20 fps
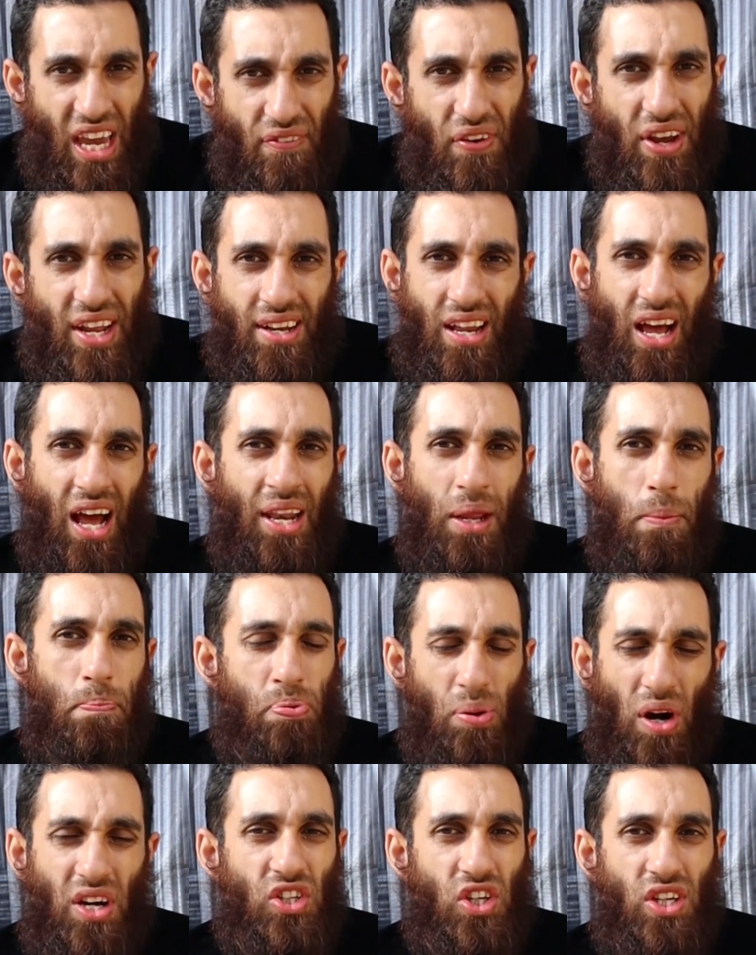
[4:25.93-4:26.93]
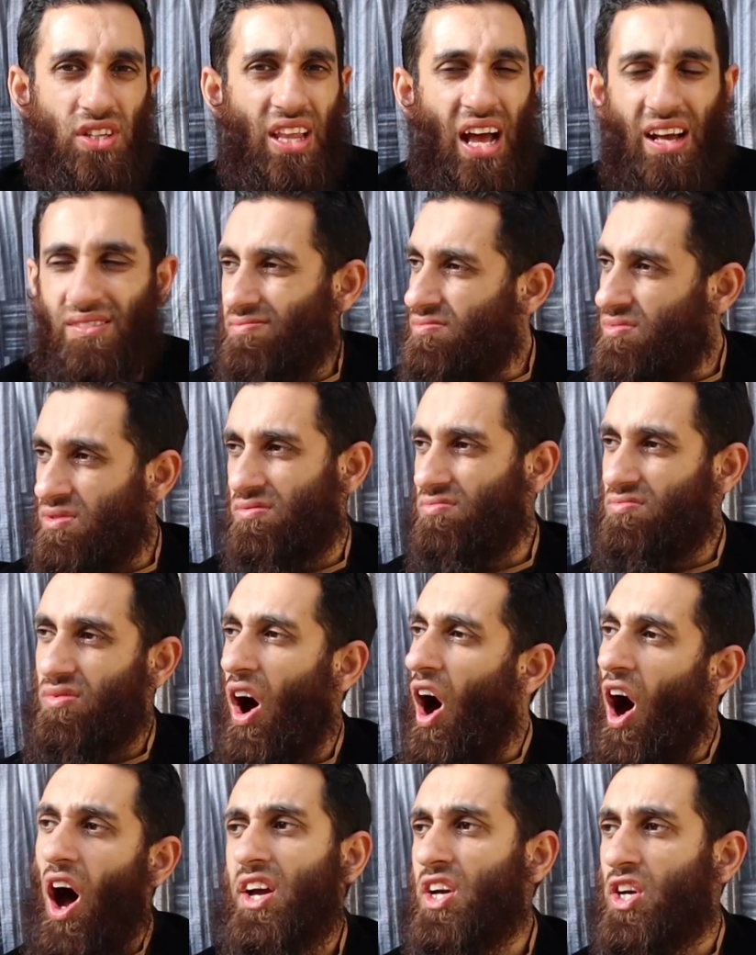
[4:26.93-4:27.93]
giving an impression that
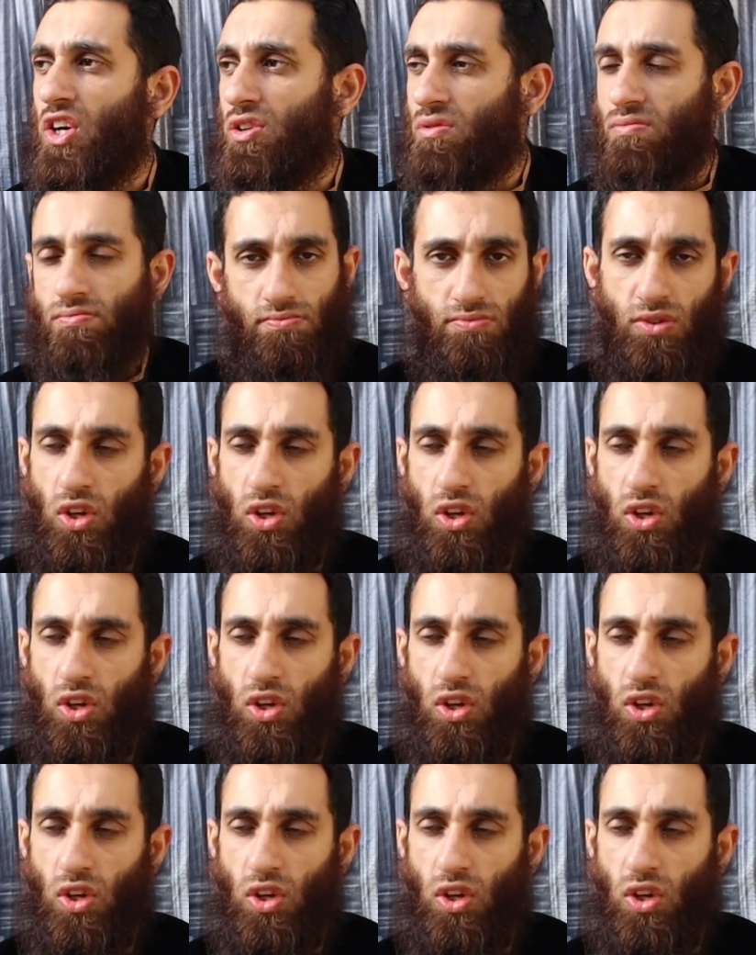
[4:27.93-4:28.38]
I could,